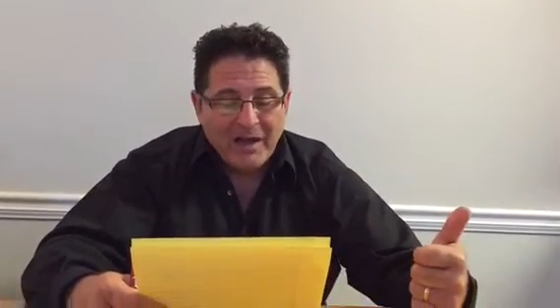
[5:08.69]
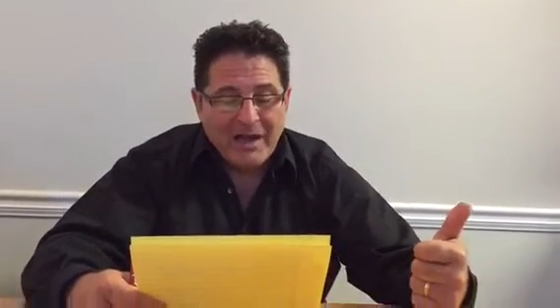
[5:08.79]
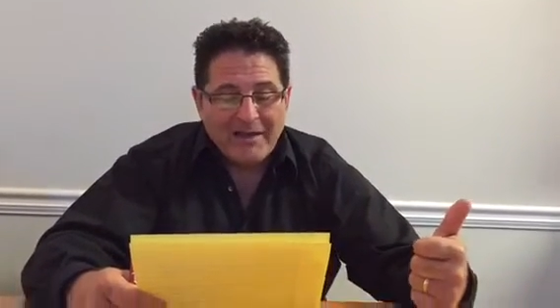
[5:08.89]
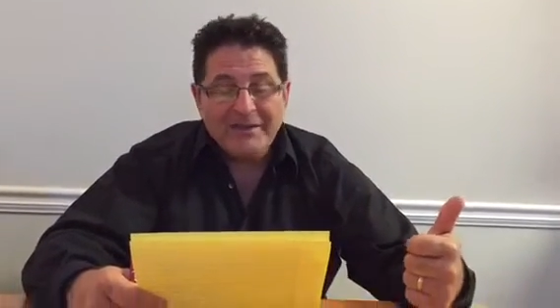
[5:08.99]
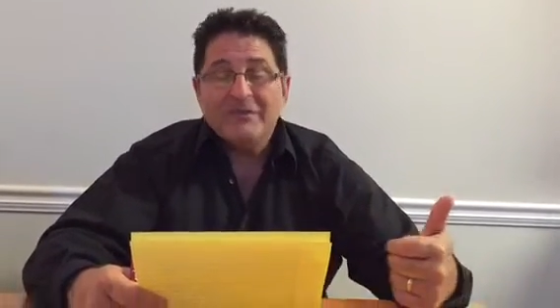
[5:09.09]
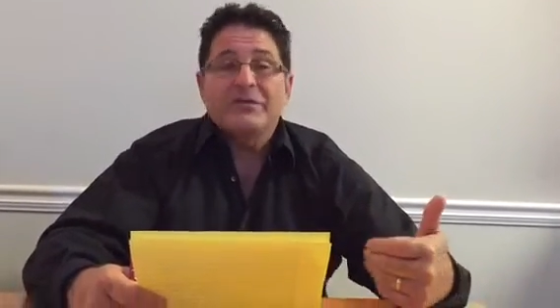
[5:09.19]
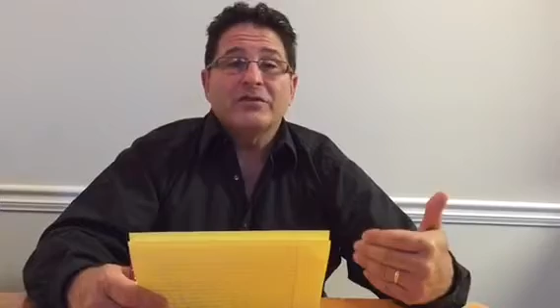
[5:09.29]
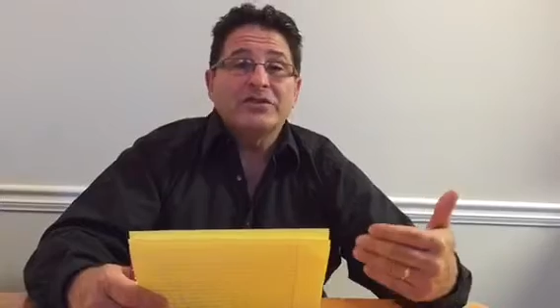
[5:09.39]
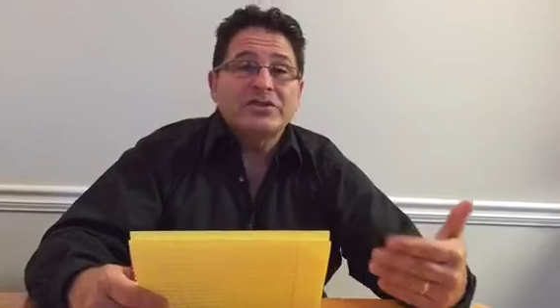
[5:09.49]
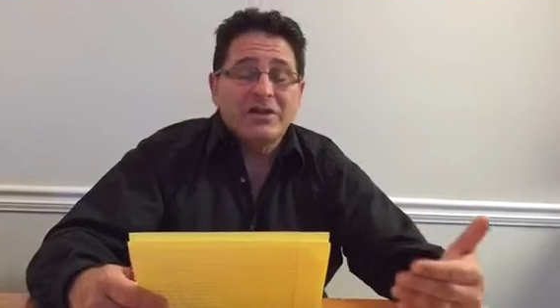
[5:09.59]
And then
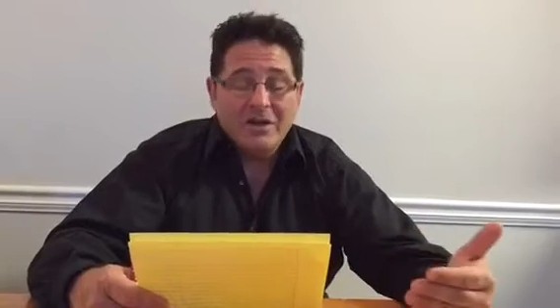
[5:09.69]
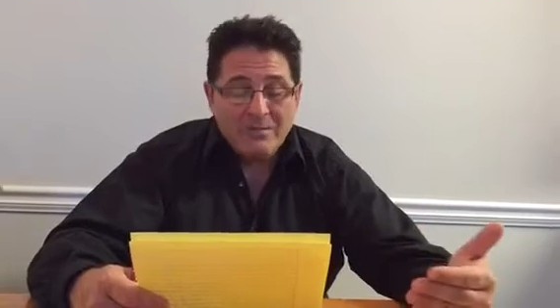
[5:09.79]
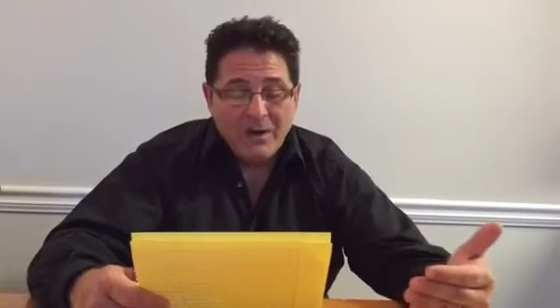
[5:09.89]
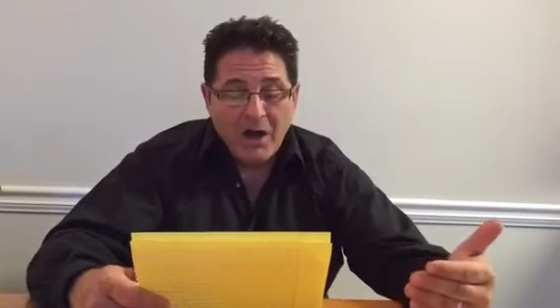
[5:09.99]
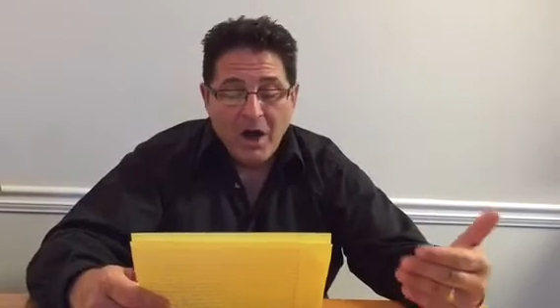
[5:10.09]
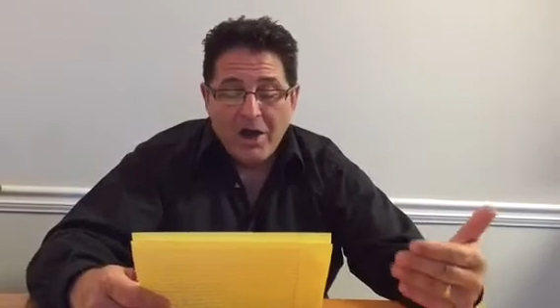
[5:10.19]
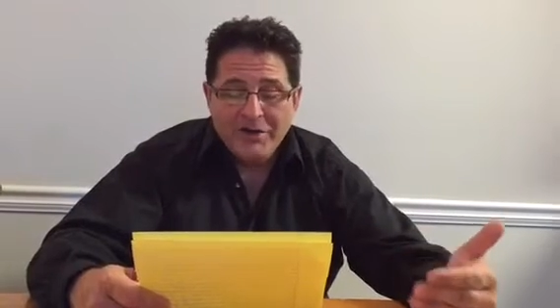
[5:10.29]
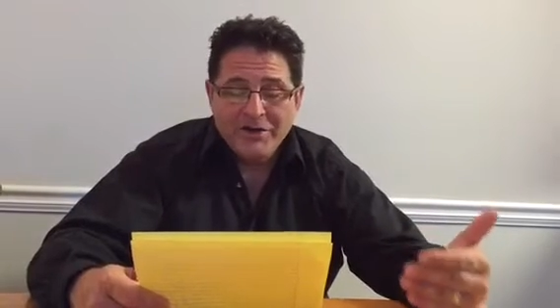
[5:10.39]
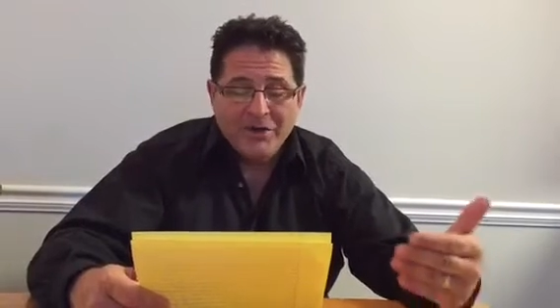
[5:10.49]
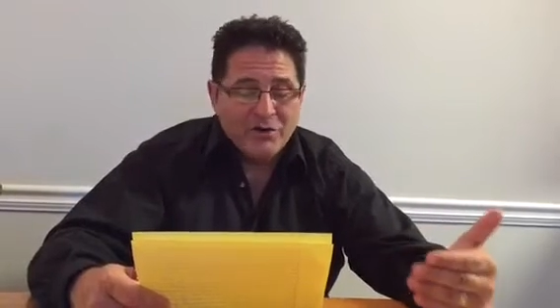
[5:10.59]
for some
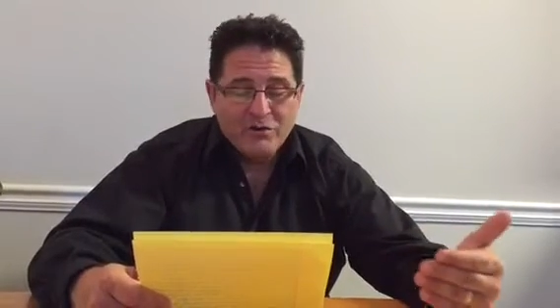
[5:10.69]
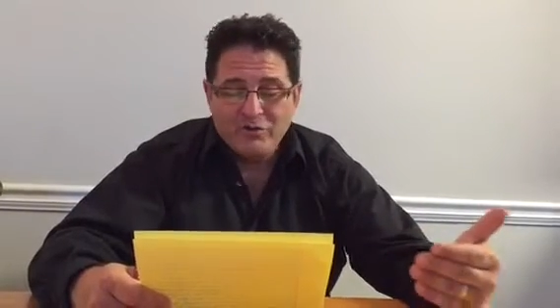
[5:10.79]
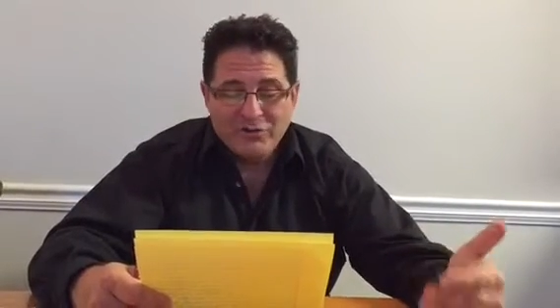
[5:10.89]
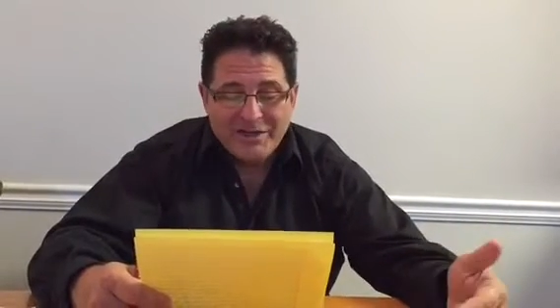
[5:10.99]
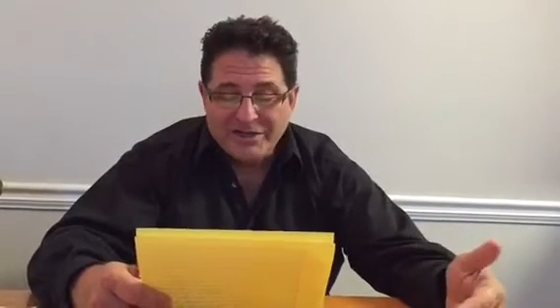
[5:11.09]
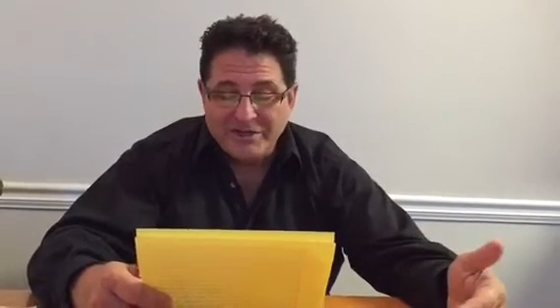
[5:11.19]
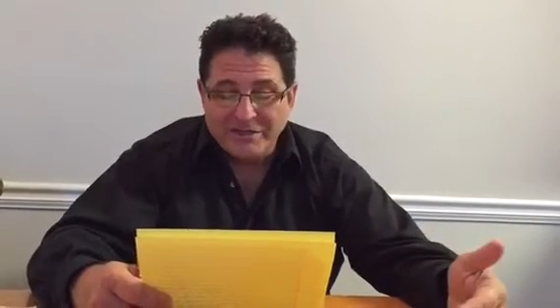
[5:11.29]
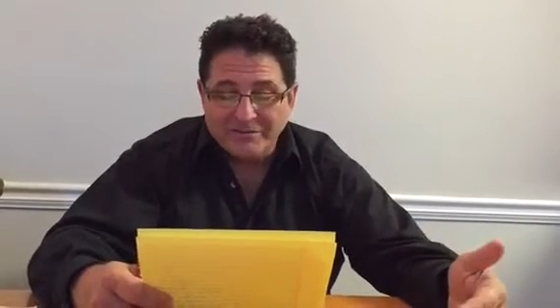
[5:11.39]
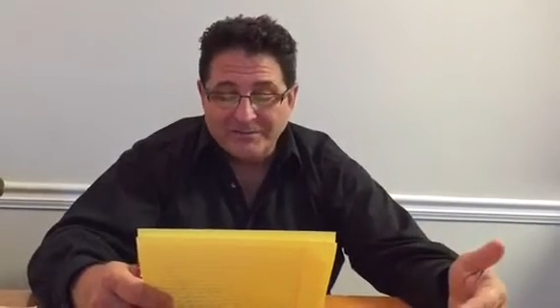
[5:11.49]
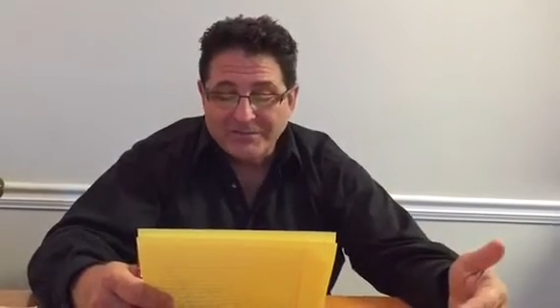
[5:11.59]
unknown
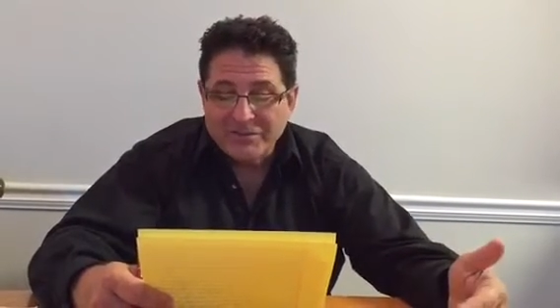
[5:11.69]
reason,